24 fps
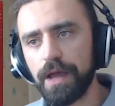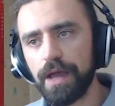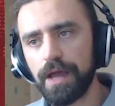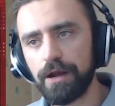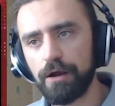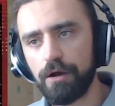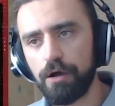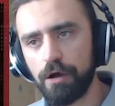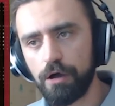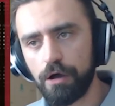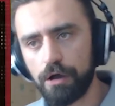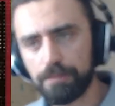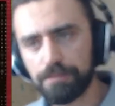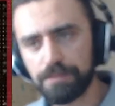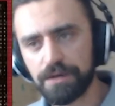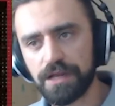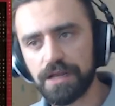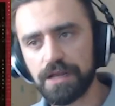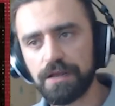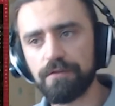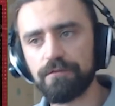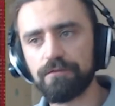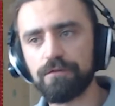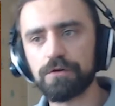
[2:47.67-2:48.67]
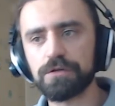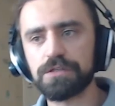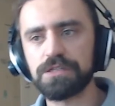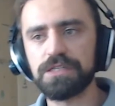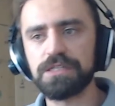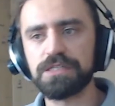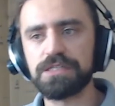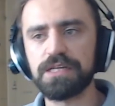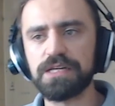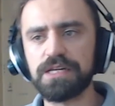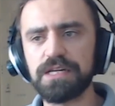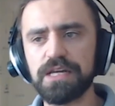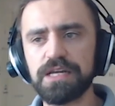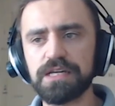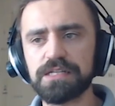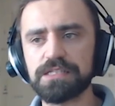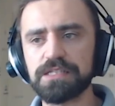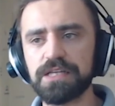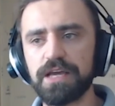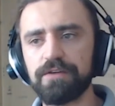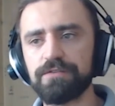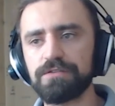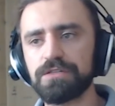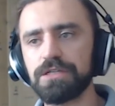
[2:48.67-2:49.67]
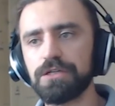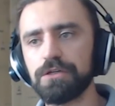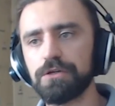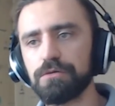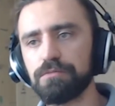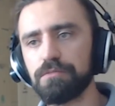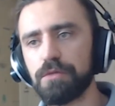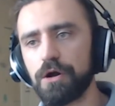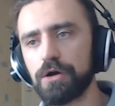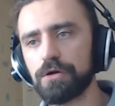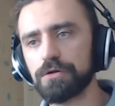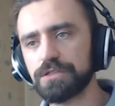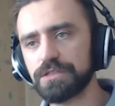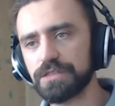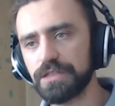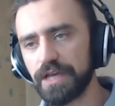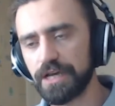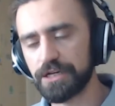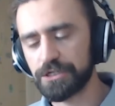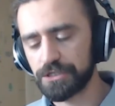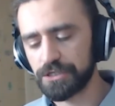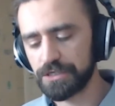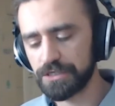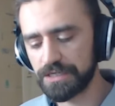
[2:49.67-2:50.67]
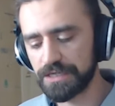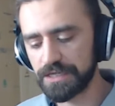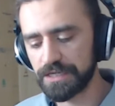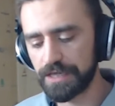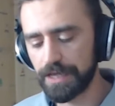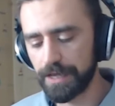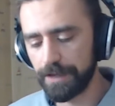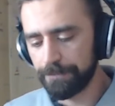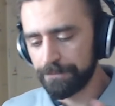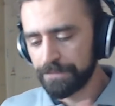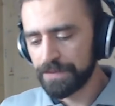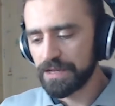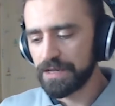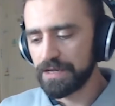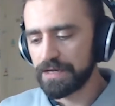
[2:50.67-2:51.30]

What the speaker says: and Omni versus the Nyx, Lifestealer, Mars, Lesh, and DK.